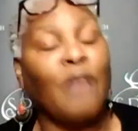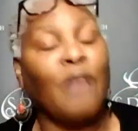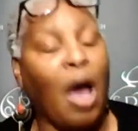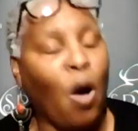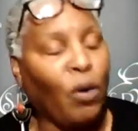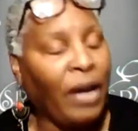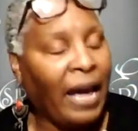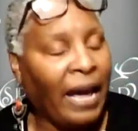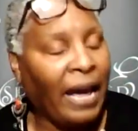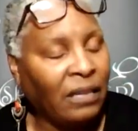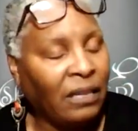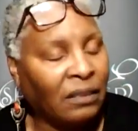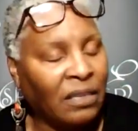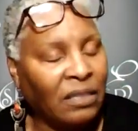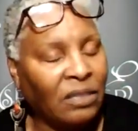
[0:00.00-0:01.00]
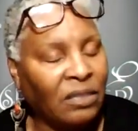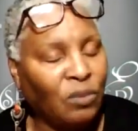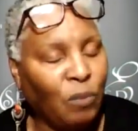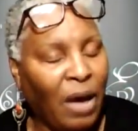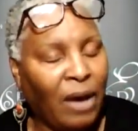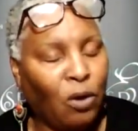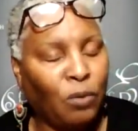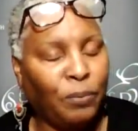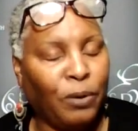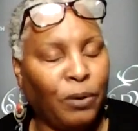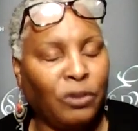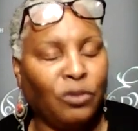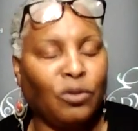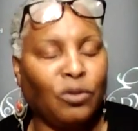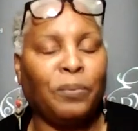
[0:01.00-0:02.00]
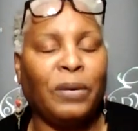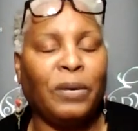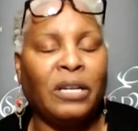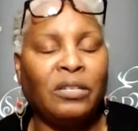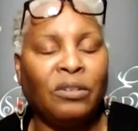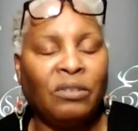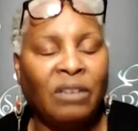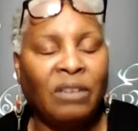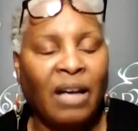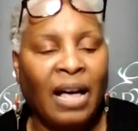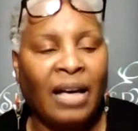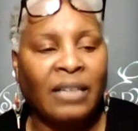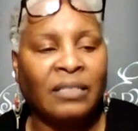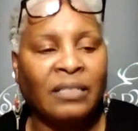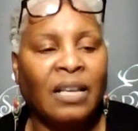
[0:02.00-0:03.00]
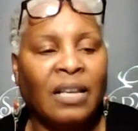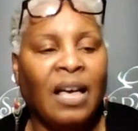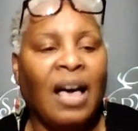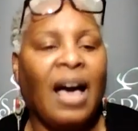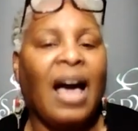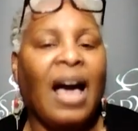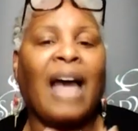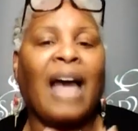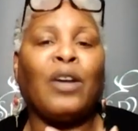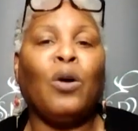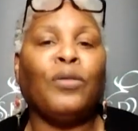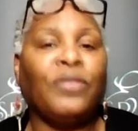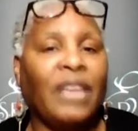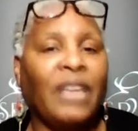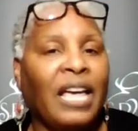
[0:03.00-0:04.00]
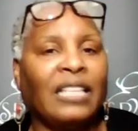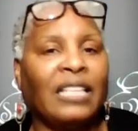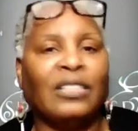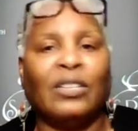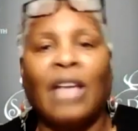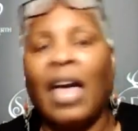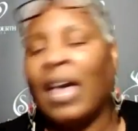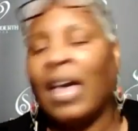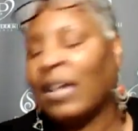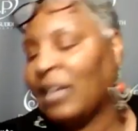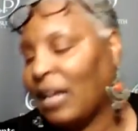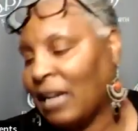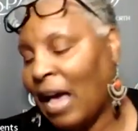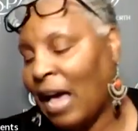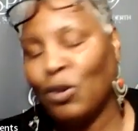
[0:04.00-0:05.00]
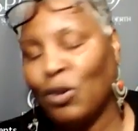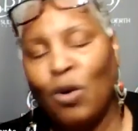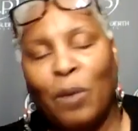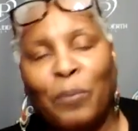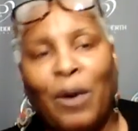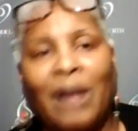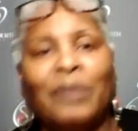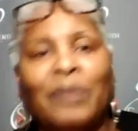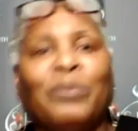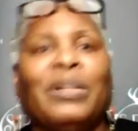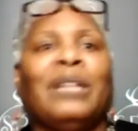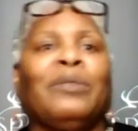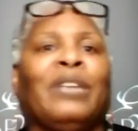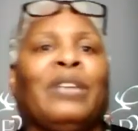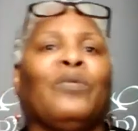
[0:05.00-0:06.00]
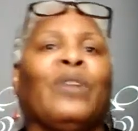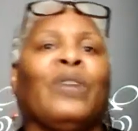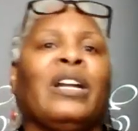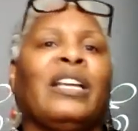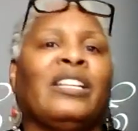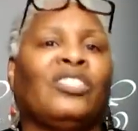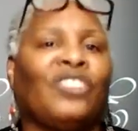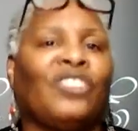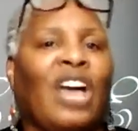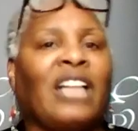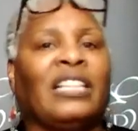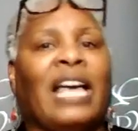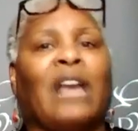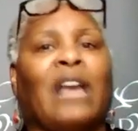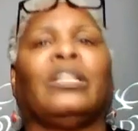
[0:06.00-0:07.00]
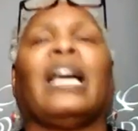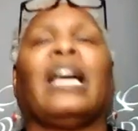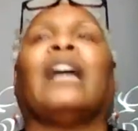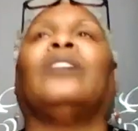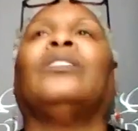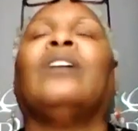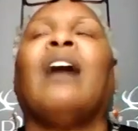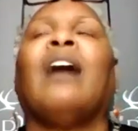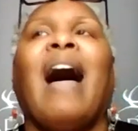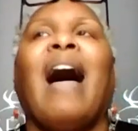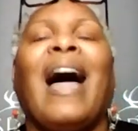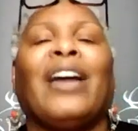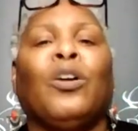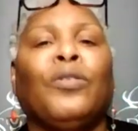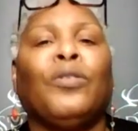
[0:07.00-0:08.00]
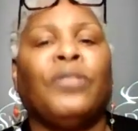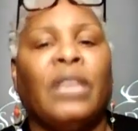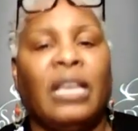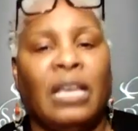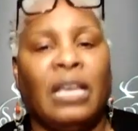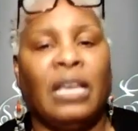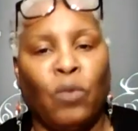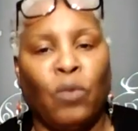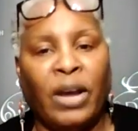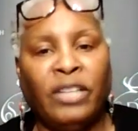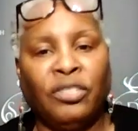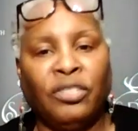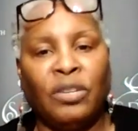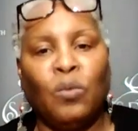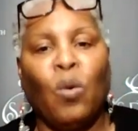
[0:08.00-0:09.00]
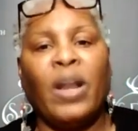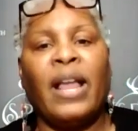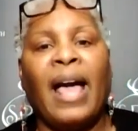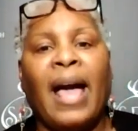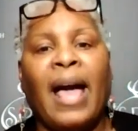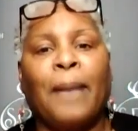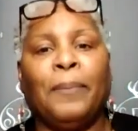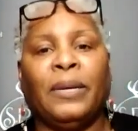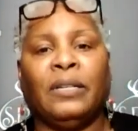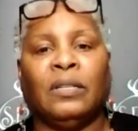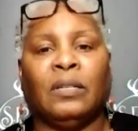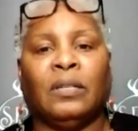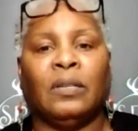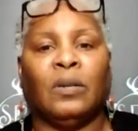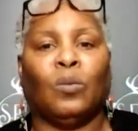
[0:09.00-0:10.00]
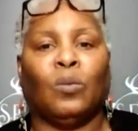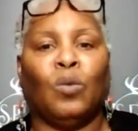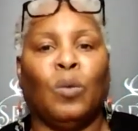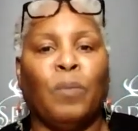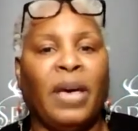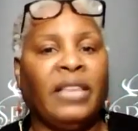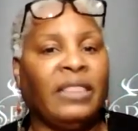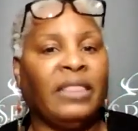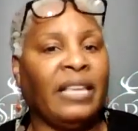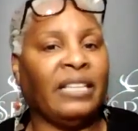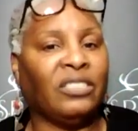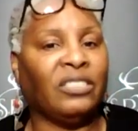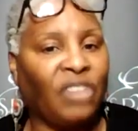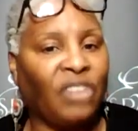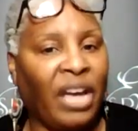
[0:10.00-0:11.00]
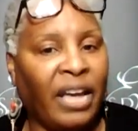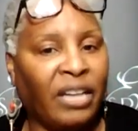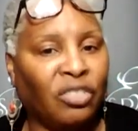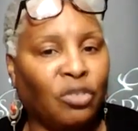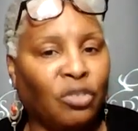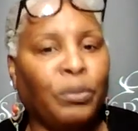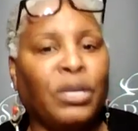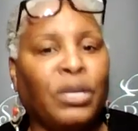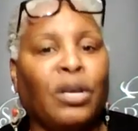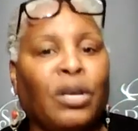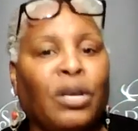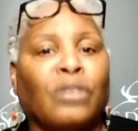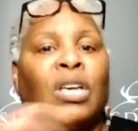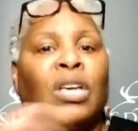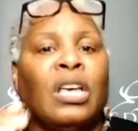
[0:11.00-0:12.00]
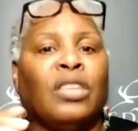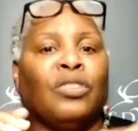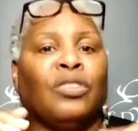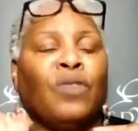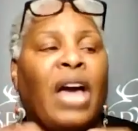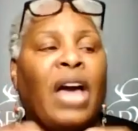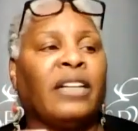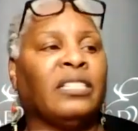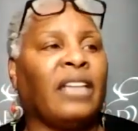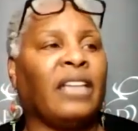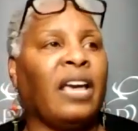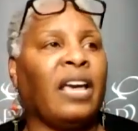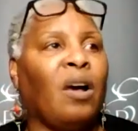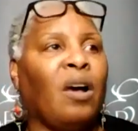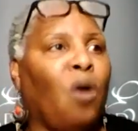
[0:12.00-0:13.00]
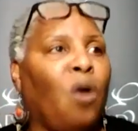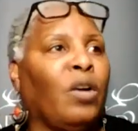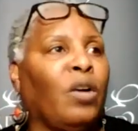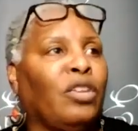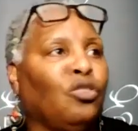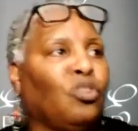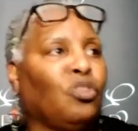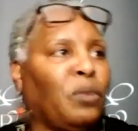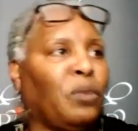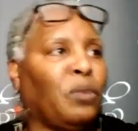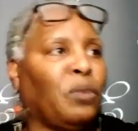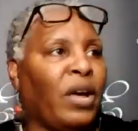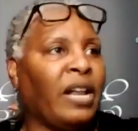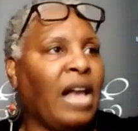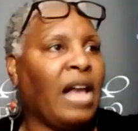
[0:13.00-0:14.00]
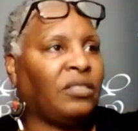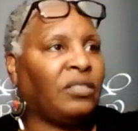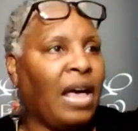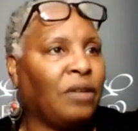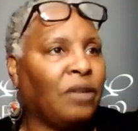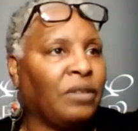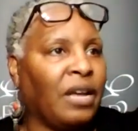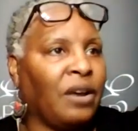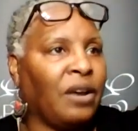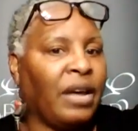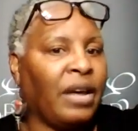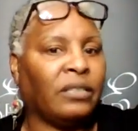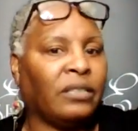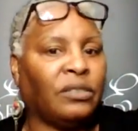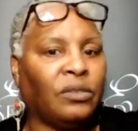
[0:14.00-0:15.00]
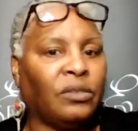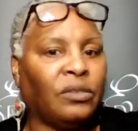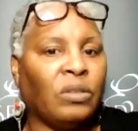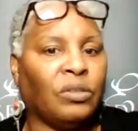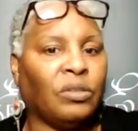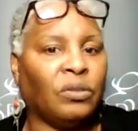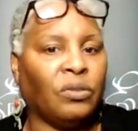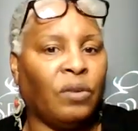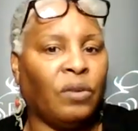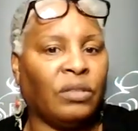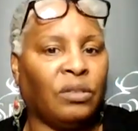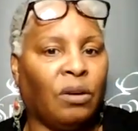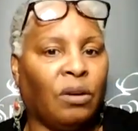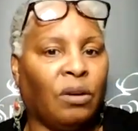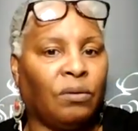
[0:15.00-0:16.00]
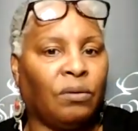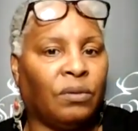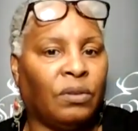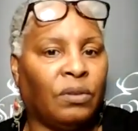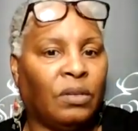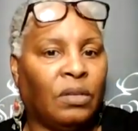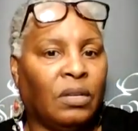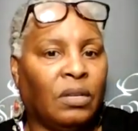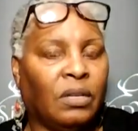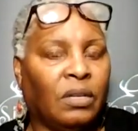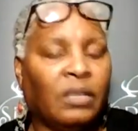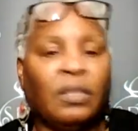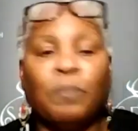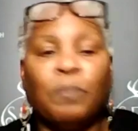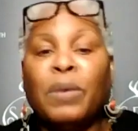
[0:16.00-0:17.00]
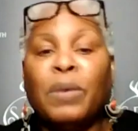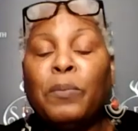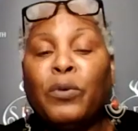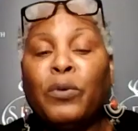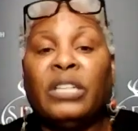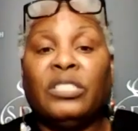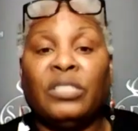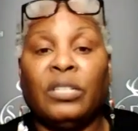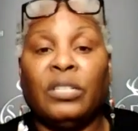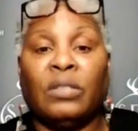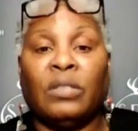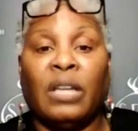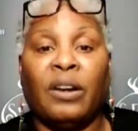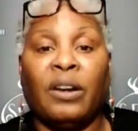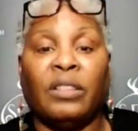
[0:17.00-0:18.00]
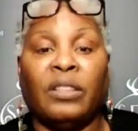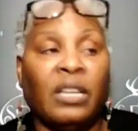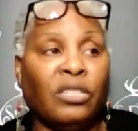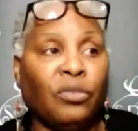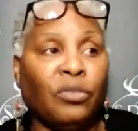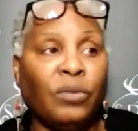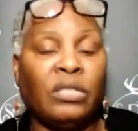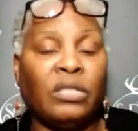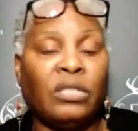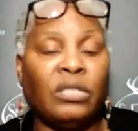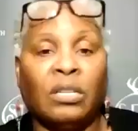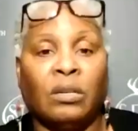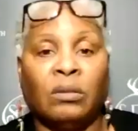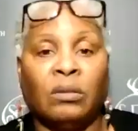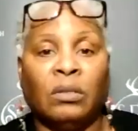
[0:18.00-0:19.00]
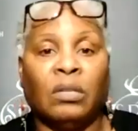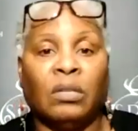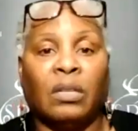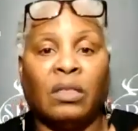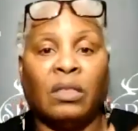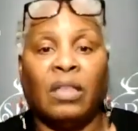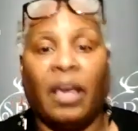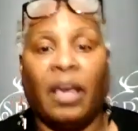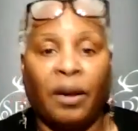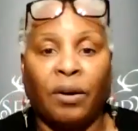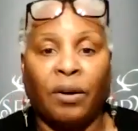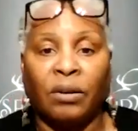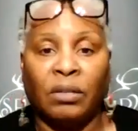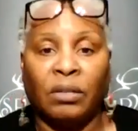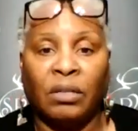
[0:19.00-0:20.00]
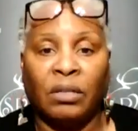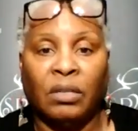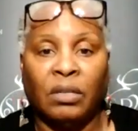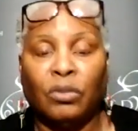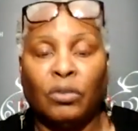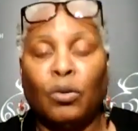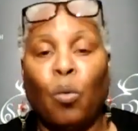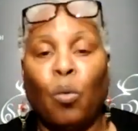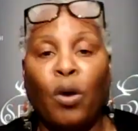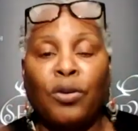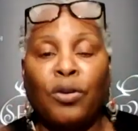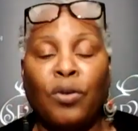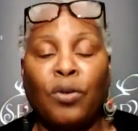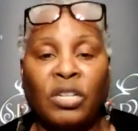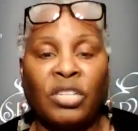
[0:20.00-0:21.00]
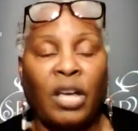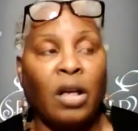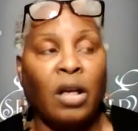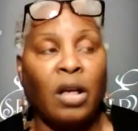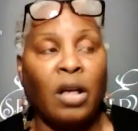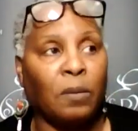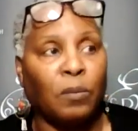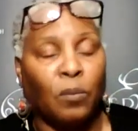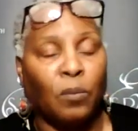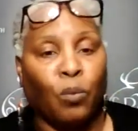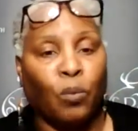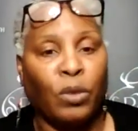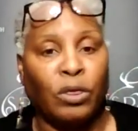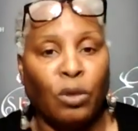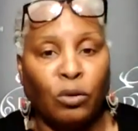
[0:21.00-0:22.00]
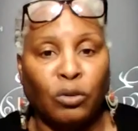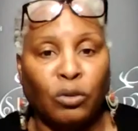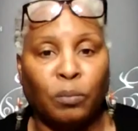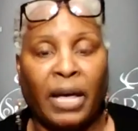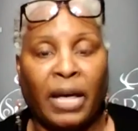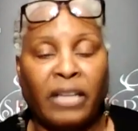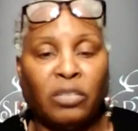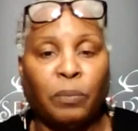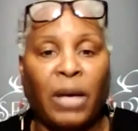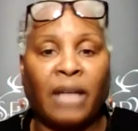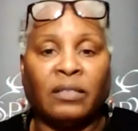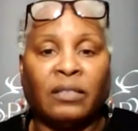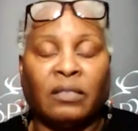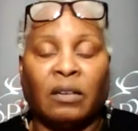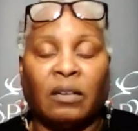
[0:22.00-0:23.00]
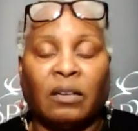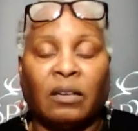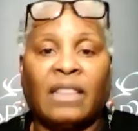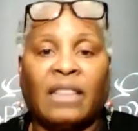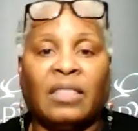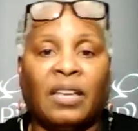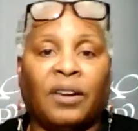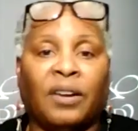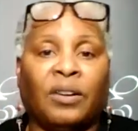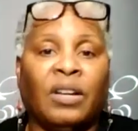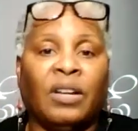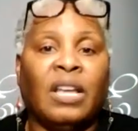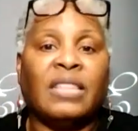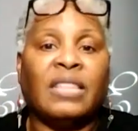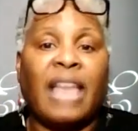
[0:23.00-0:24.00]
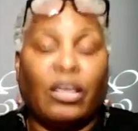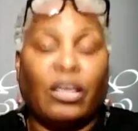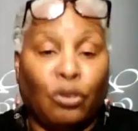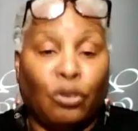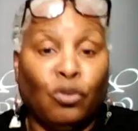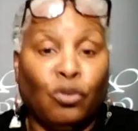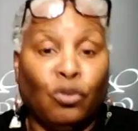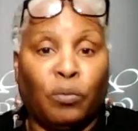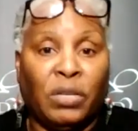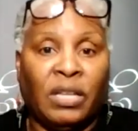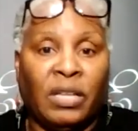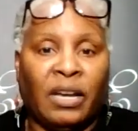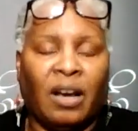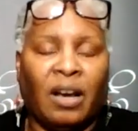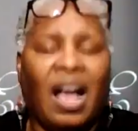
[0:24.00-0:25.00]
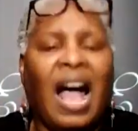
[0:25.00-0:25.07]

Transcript: Okay, this is my own personal opinion, guys. I don't think, and I know I'm probably getting ready to get shot down now. I don't think erasing what happened will make things change, because you got to say, oh, it used to be a red house down there and so and so, so and so. The memory is still there and the history is still there. So what are you going to tell them when those blank spots are not there that used to be there?